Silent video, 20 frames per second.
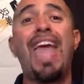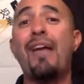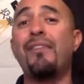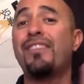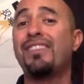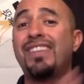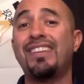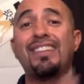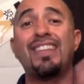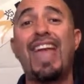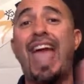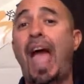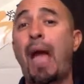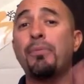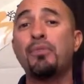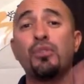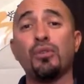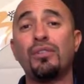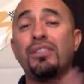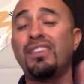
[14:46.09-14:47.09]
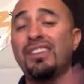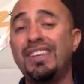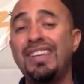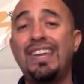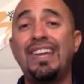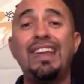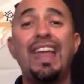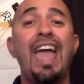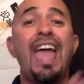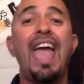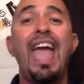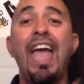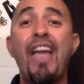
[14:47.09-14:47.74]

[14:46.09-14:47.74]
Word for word: everything they absolutely need.